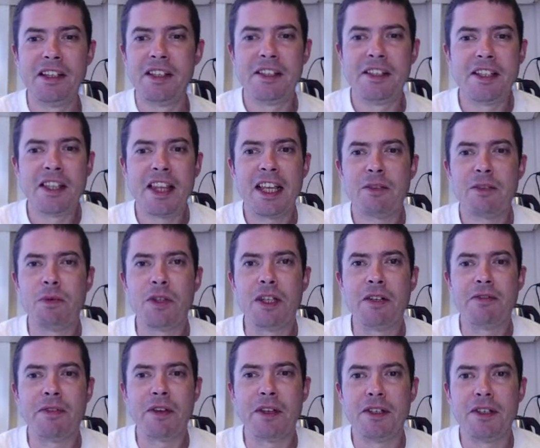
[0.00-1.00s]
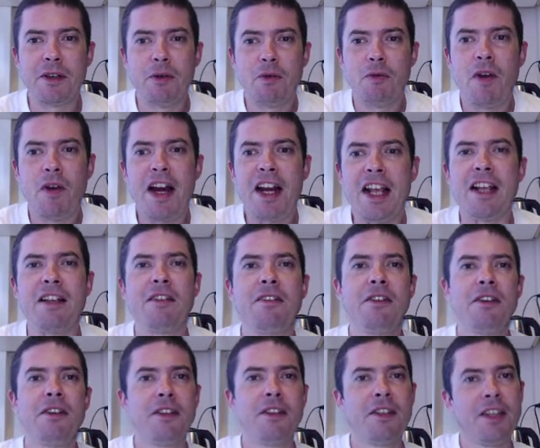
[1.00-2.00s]
that's what they've already
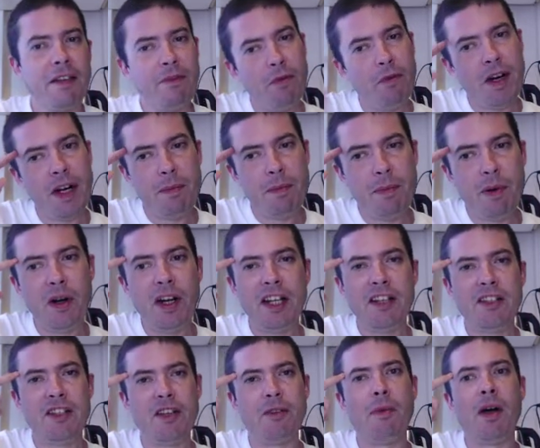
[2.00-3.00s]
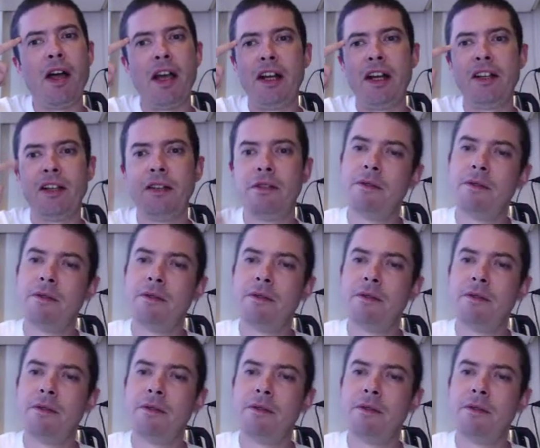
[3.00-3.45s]
put it into your mind.